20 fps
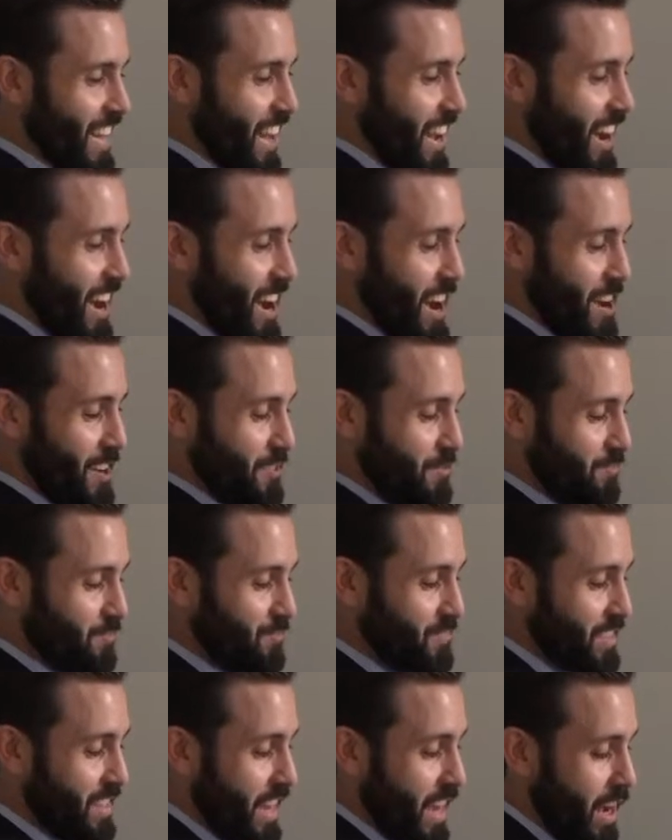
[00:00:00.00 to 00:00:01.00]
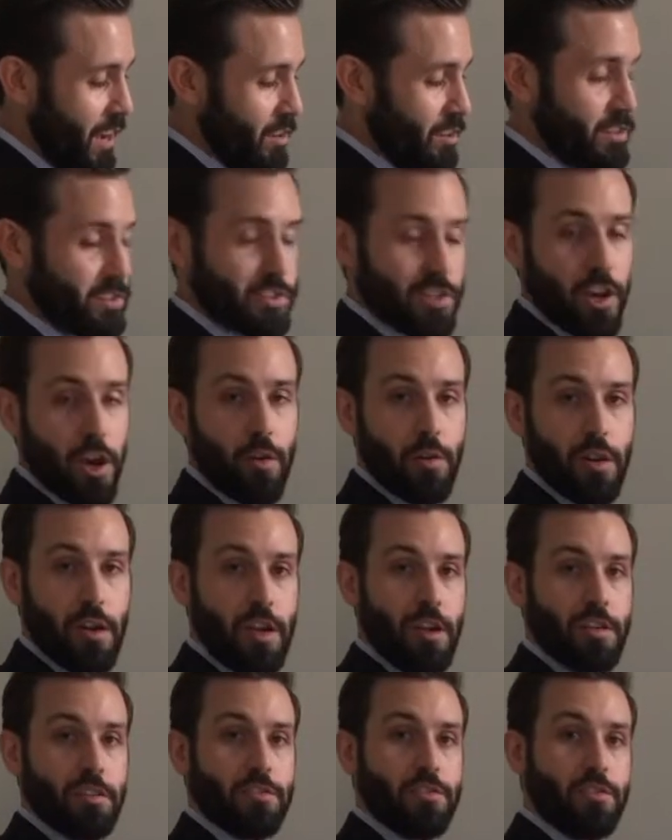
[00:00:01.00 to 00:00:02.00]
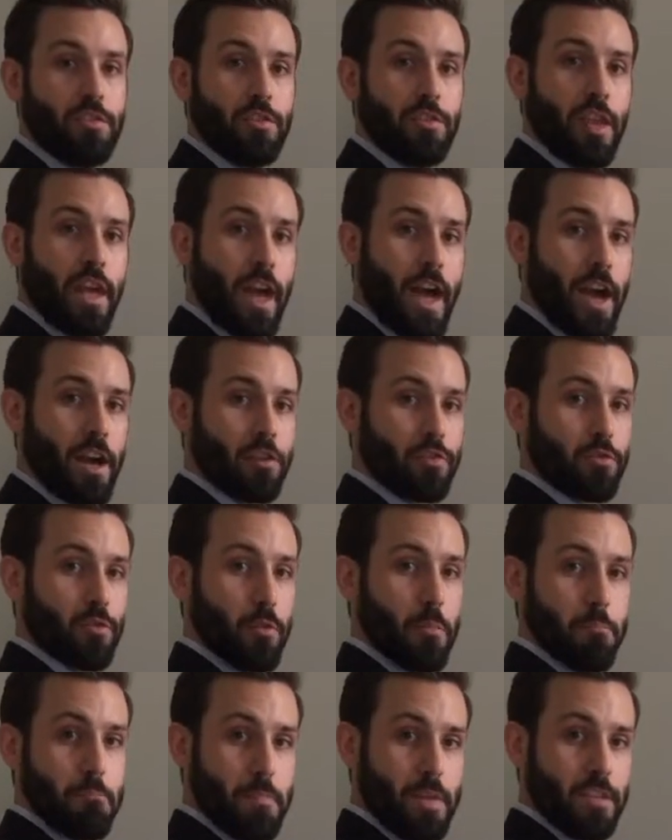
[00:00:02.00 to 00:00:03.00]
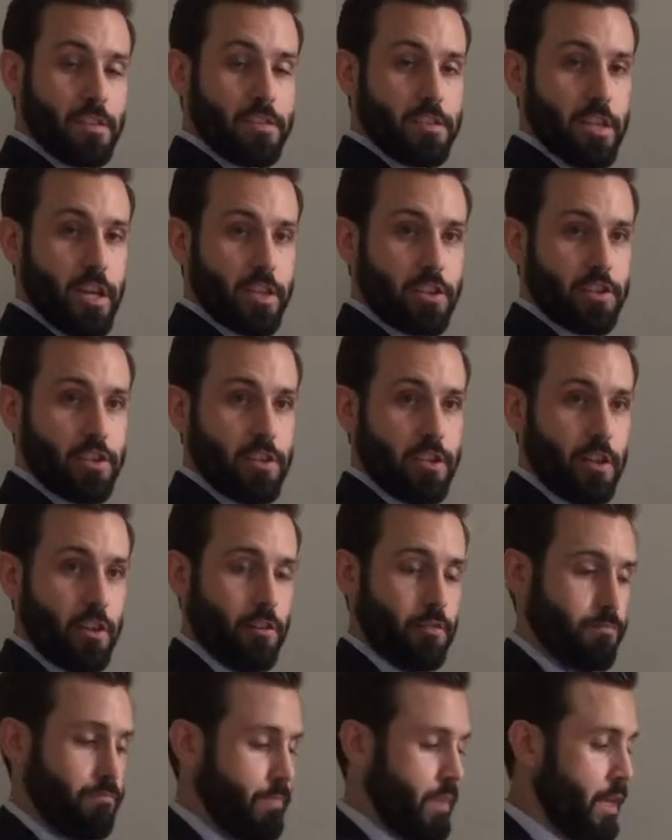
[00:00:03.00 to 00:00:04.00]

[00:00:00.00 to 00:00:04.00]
Now, let's go into the actual midsection here.